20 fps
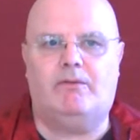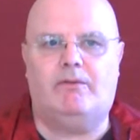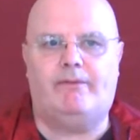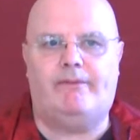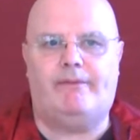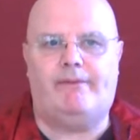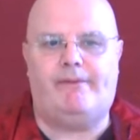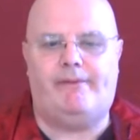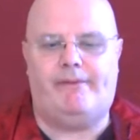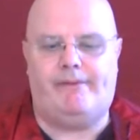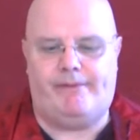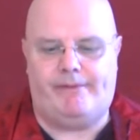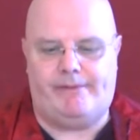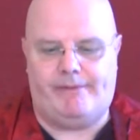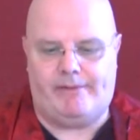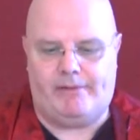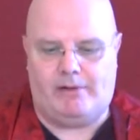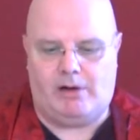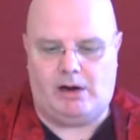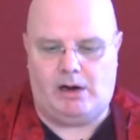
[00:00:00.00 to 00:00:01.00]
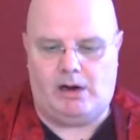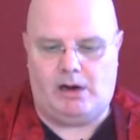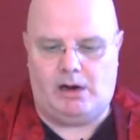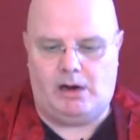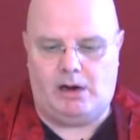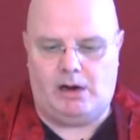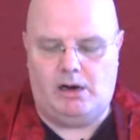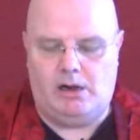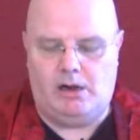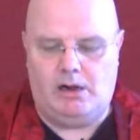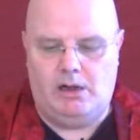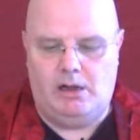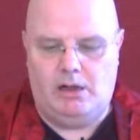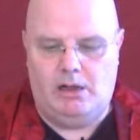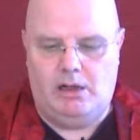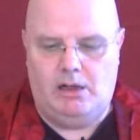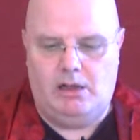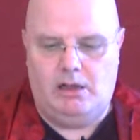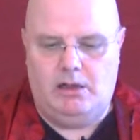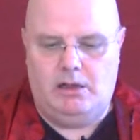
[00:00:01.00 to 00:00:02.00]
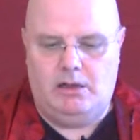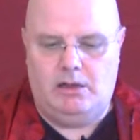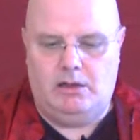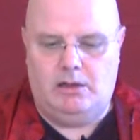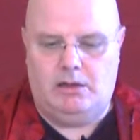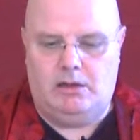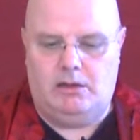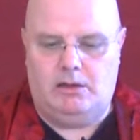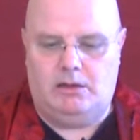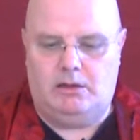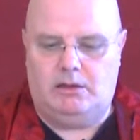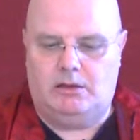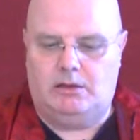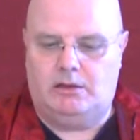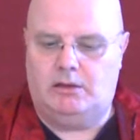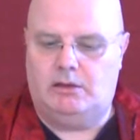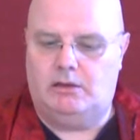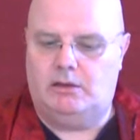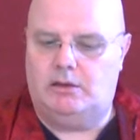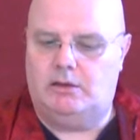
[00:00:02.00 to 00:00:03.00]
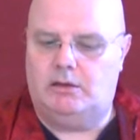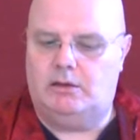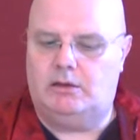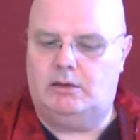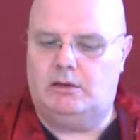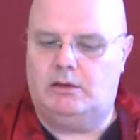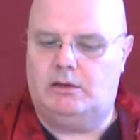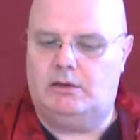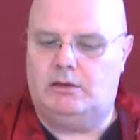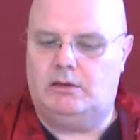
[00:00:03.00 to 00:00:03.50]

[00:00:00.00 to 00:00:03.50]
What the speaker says: (silence)